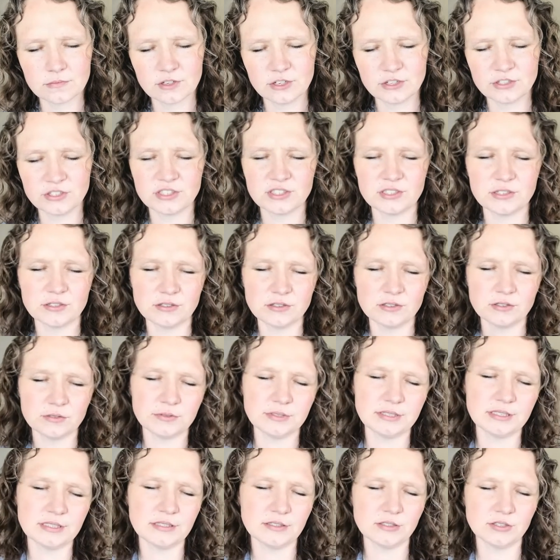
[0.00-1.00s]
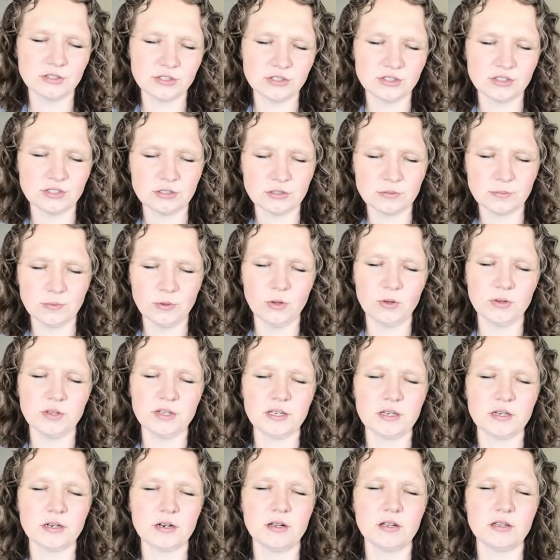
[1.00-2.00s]
You're still doing this, you're still
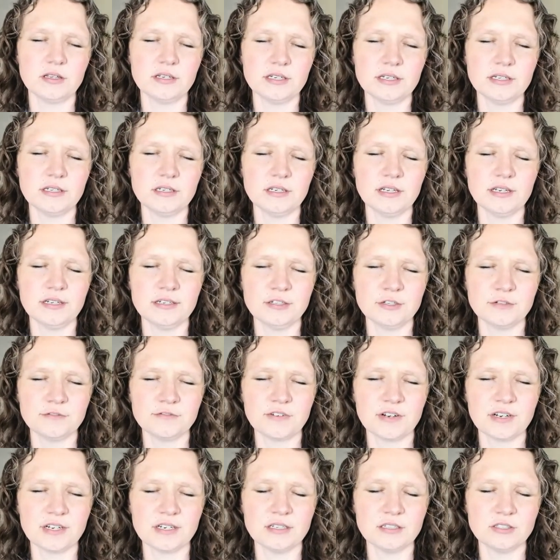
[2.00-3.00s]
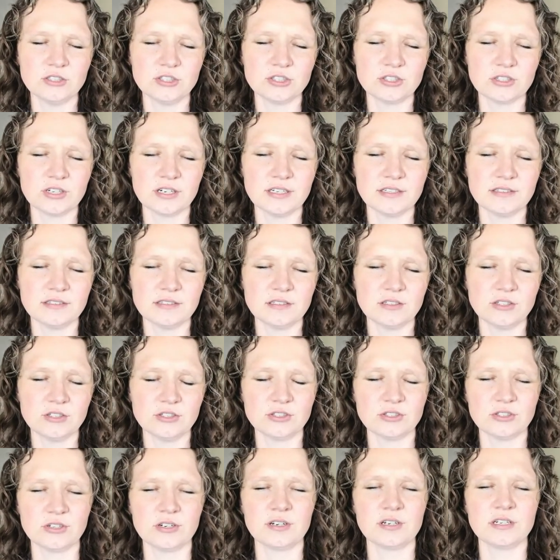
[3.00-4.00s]
pulling it all in, and you're finding strength and you're
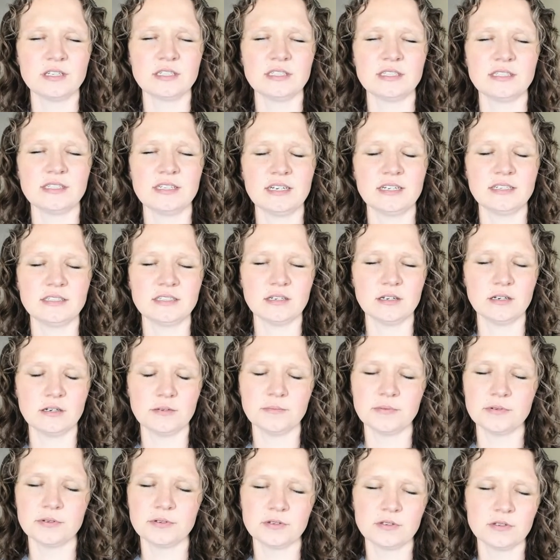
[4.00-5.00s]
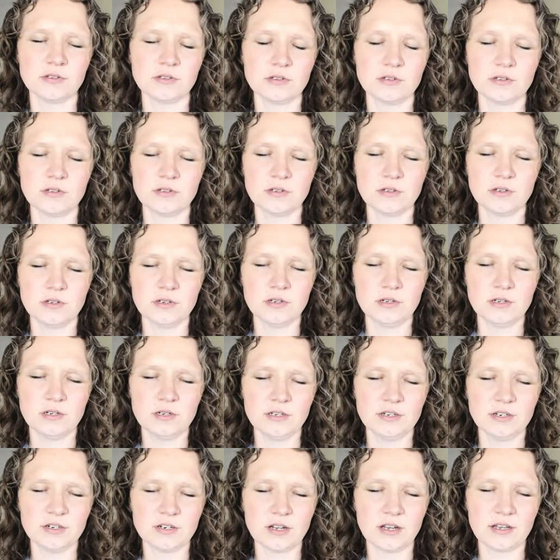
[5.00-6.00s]
starting to stand up.
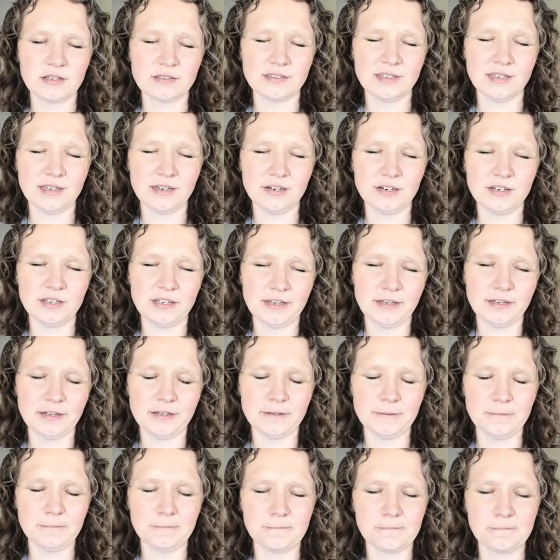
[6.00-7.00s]
You're not there yet.